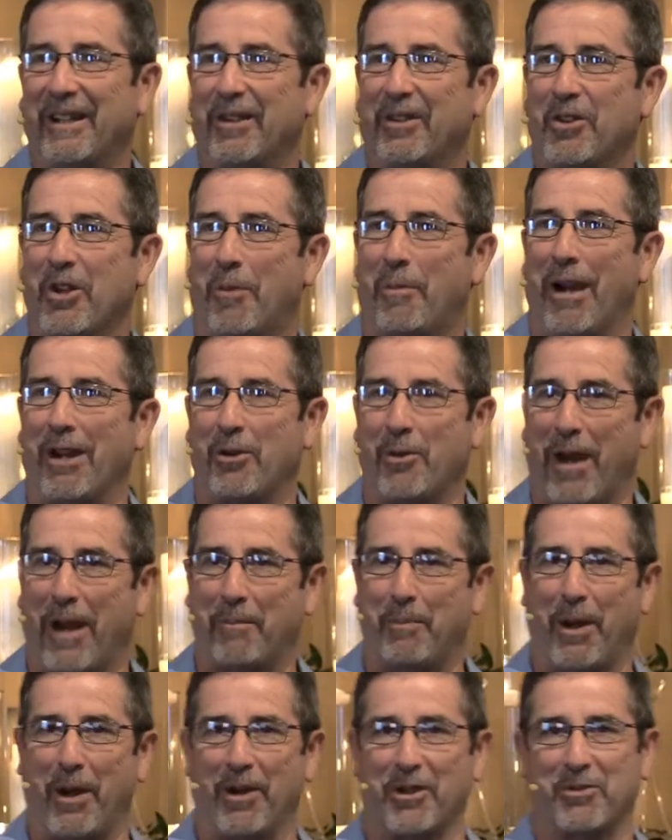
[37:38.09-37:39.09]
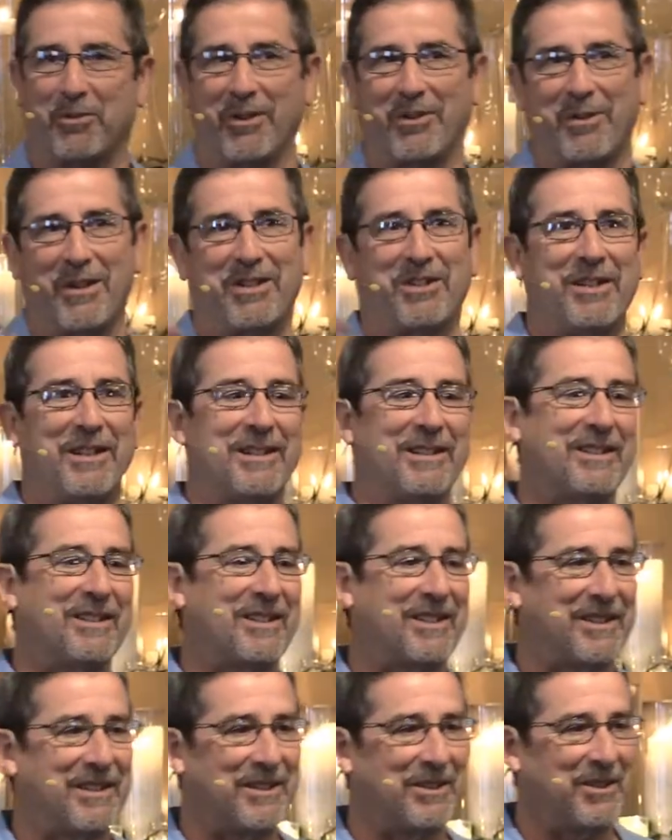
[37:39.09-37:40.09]
Though my grandparents were
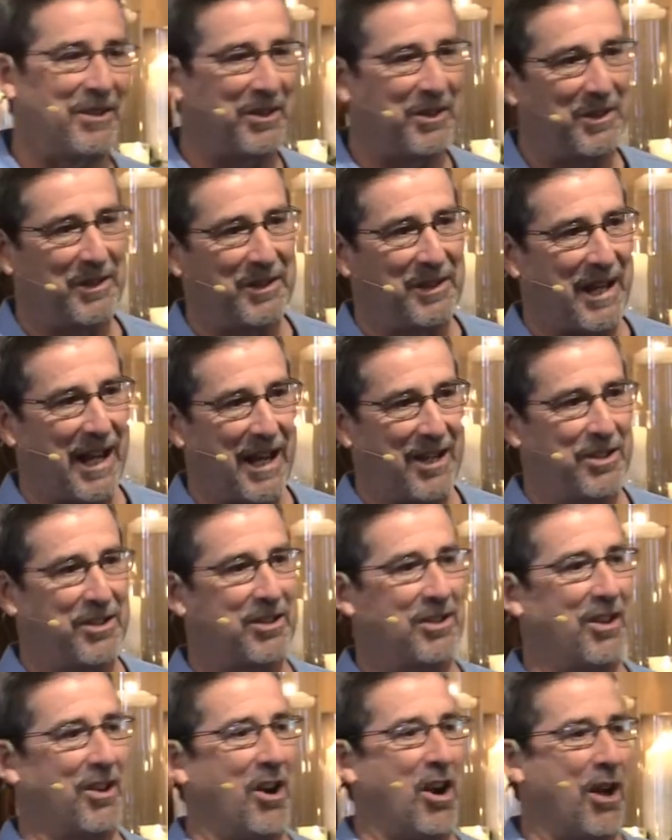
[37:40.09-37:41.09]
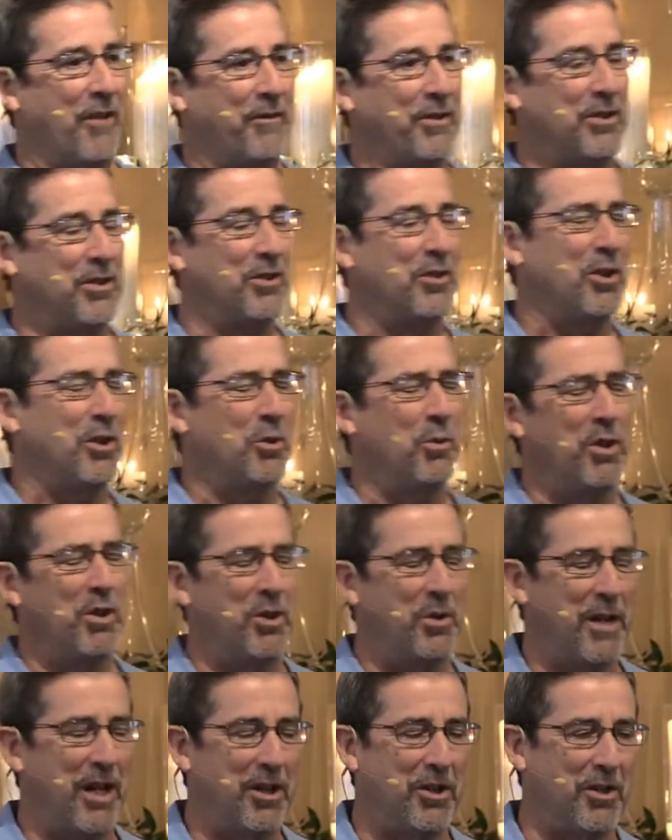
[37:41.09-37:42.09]
Christians, as often you do when
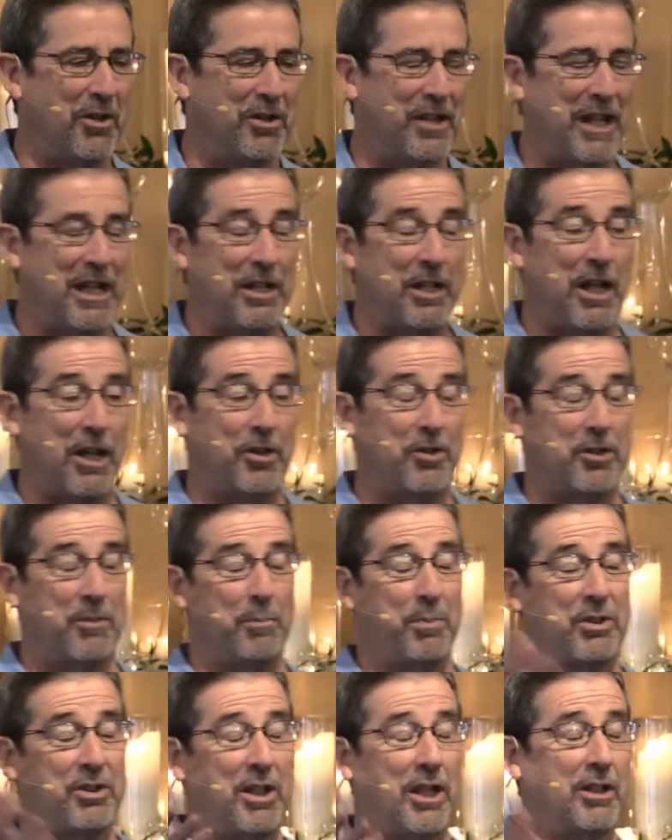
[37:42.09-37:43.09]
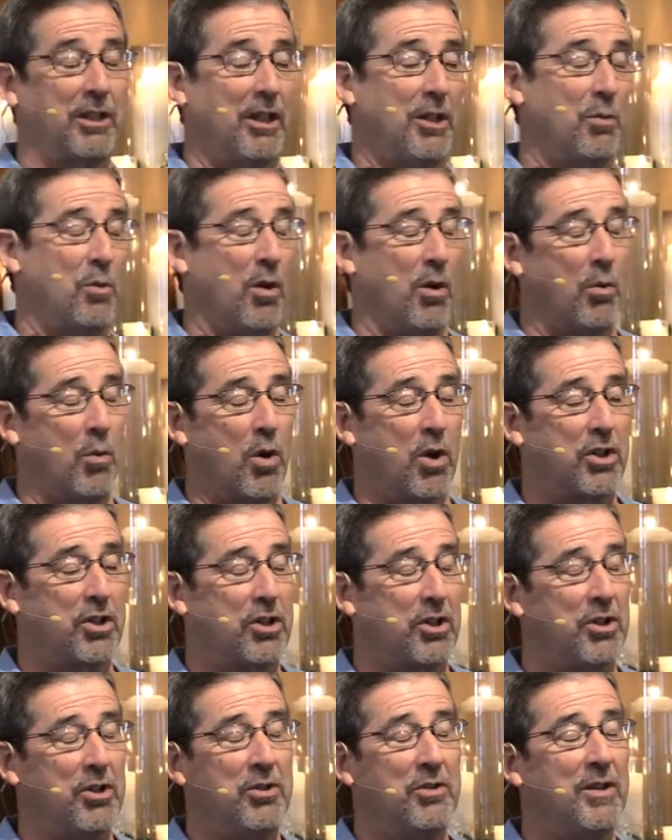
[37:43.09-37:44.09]
you hit your teen years, and particularly World War
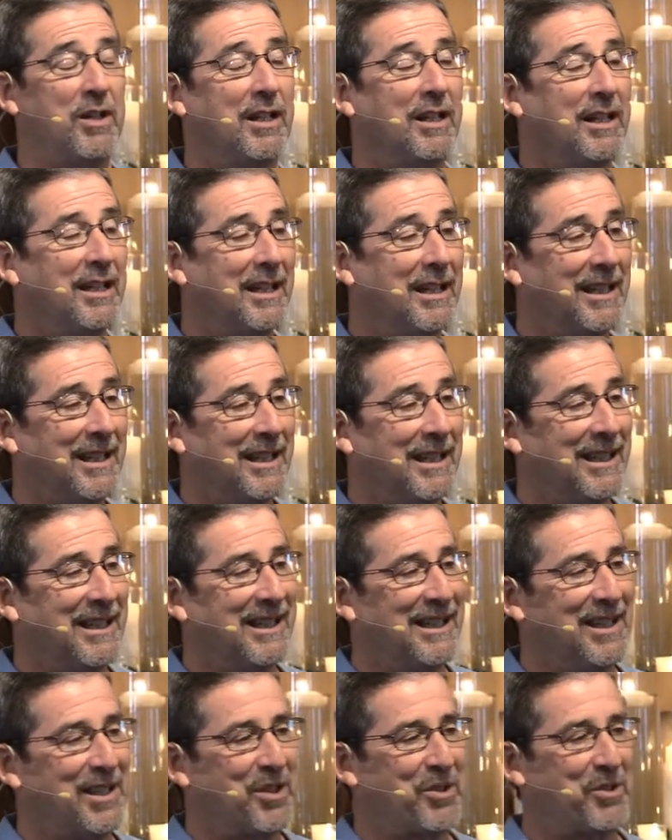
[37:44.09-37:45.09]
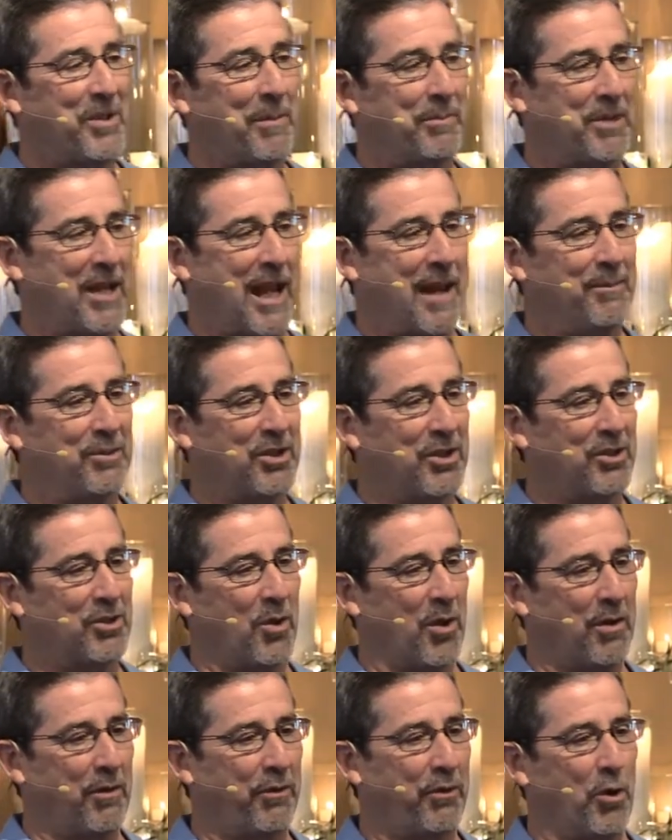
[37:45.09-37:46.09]
II, sometimes you
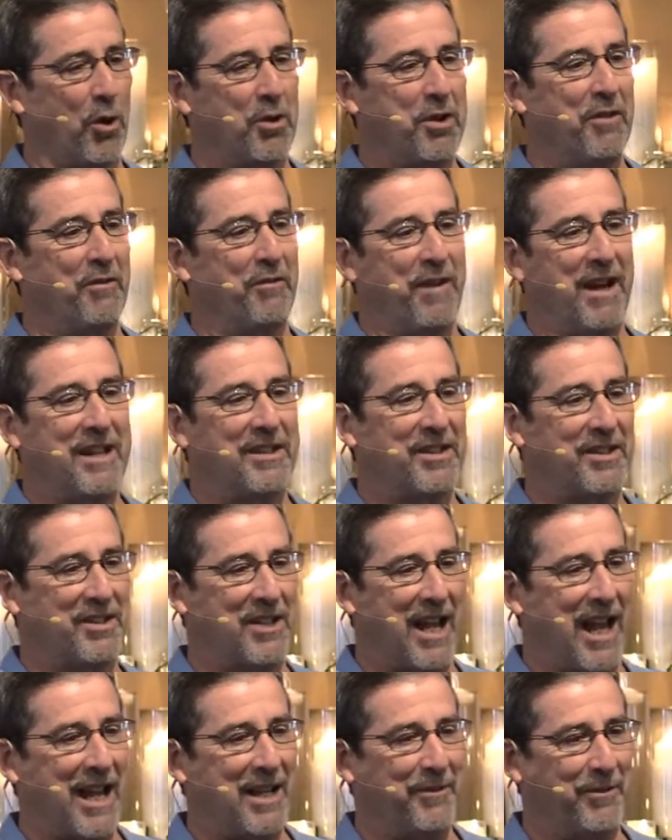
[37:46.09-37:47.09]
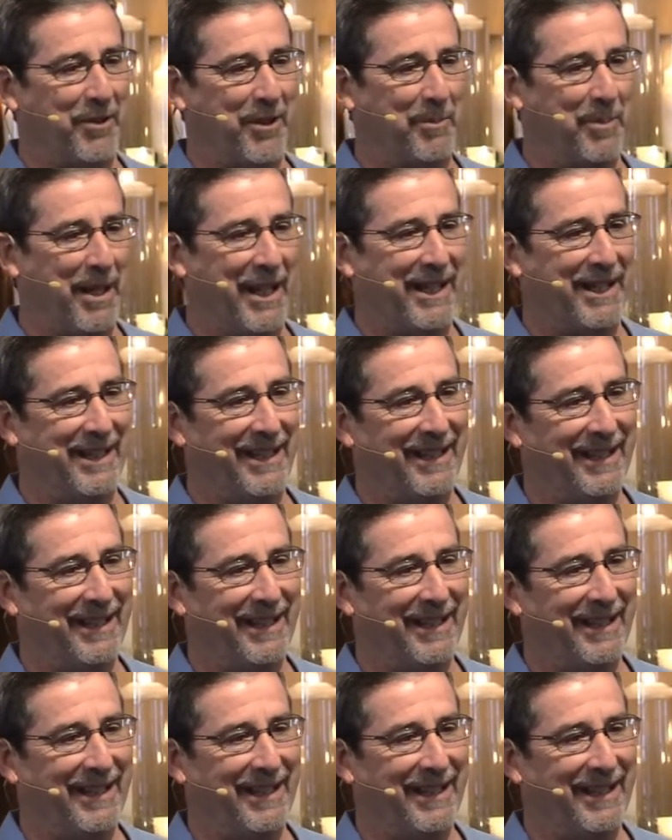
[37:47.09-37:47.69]
sort of throw your faith aside for a bit.